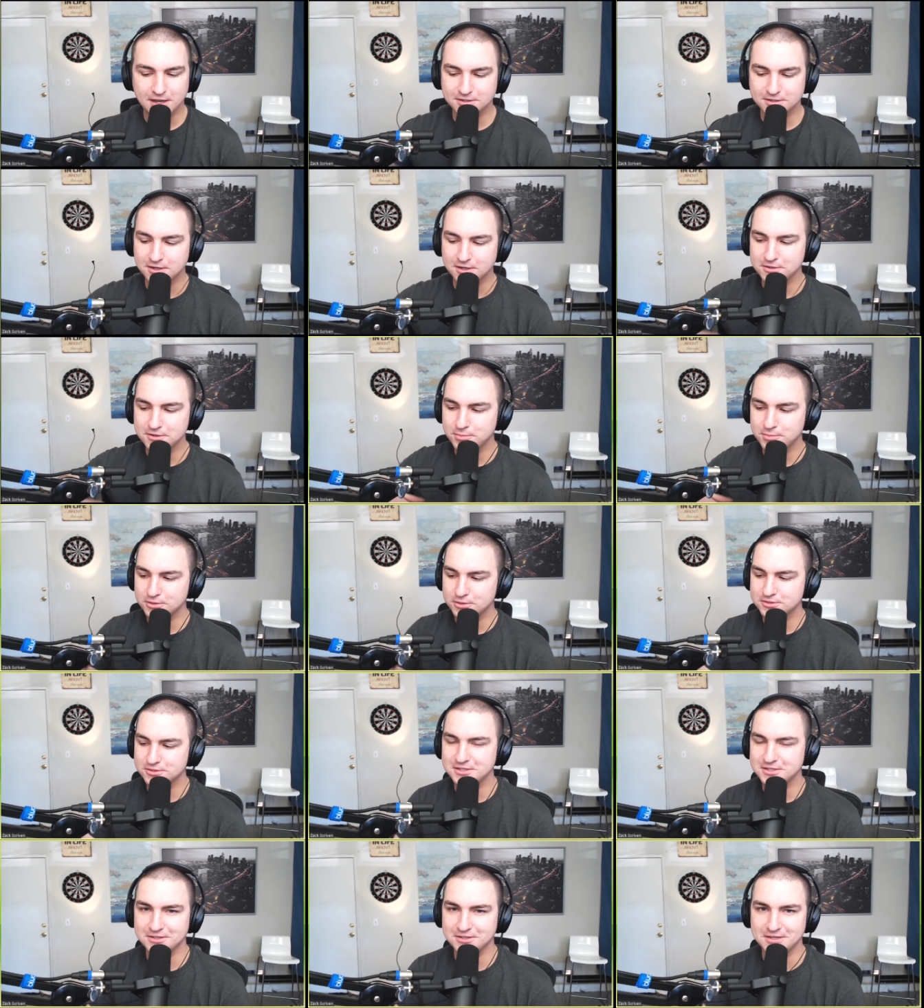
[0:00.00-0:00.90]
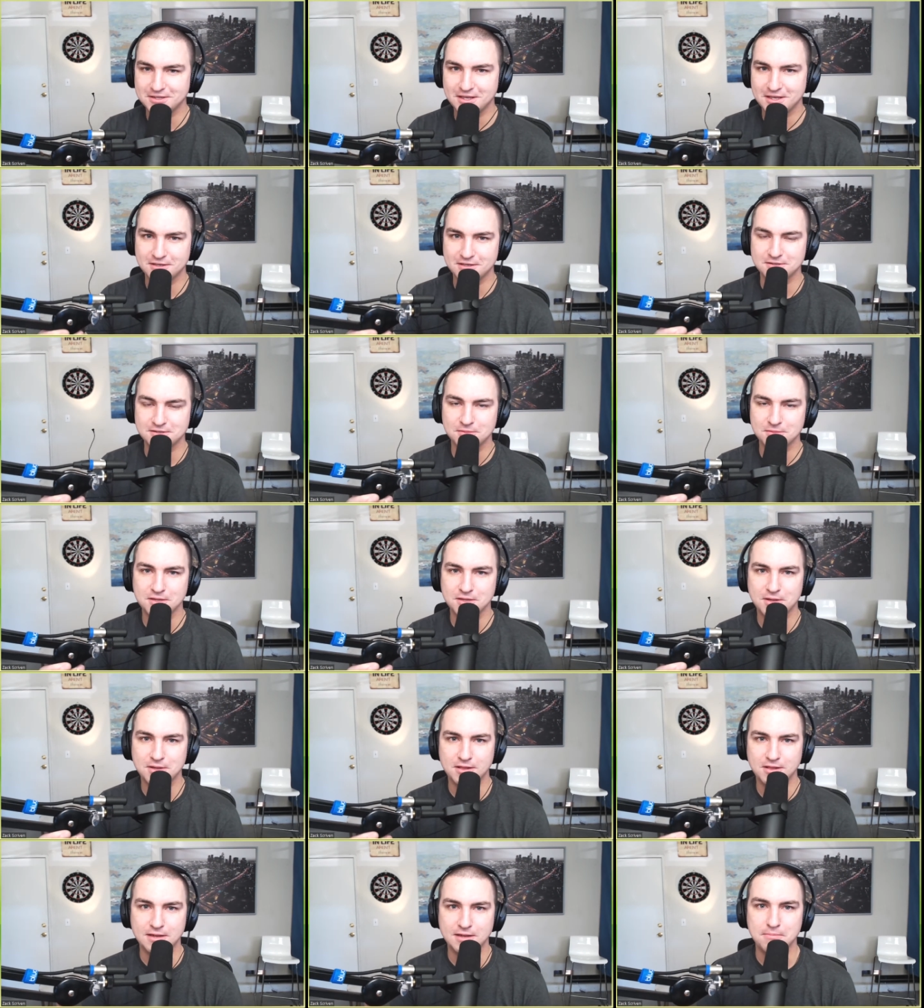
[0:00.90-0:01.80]
I saw you posted the other day something
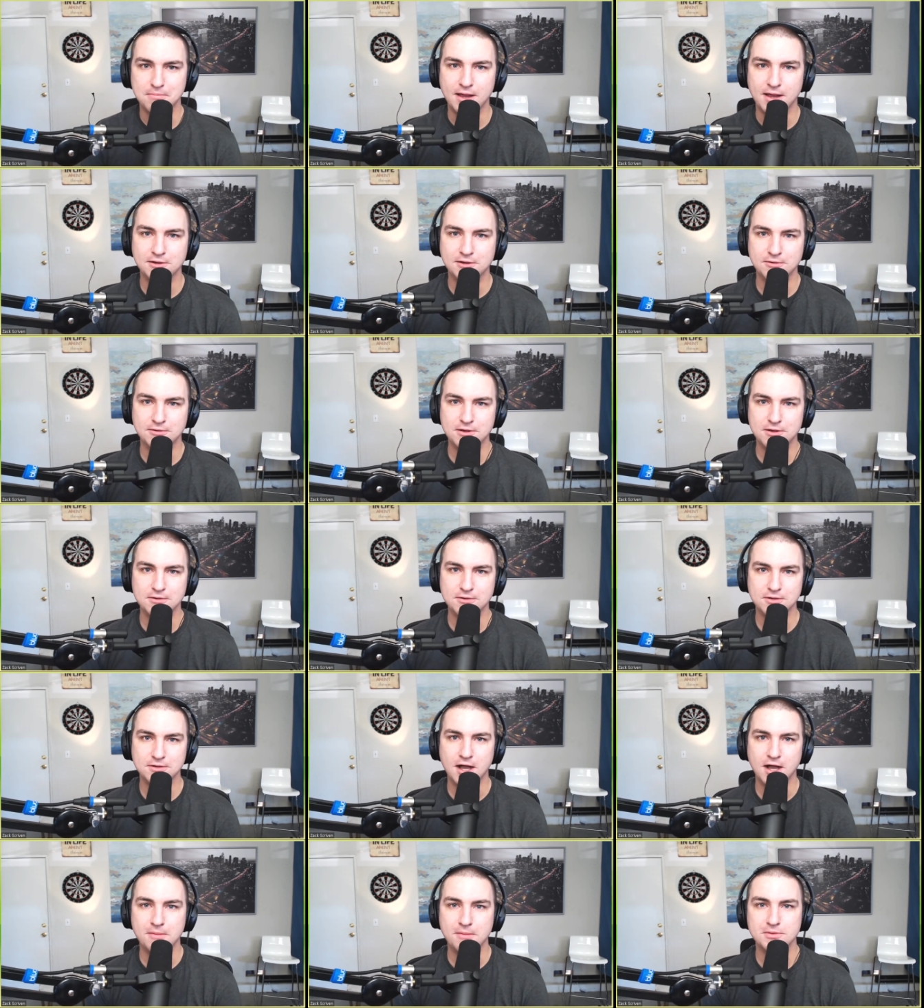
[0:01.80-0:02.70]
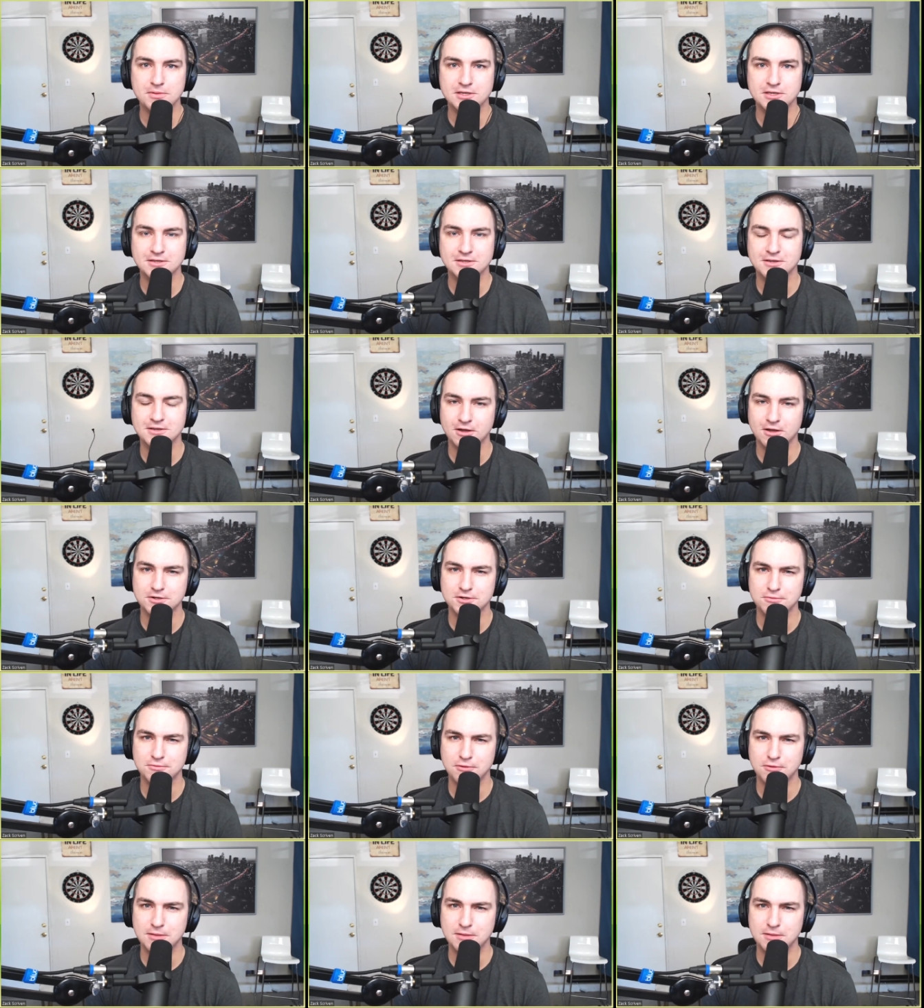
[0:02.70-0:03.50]
about like micro copy on your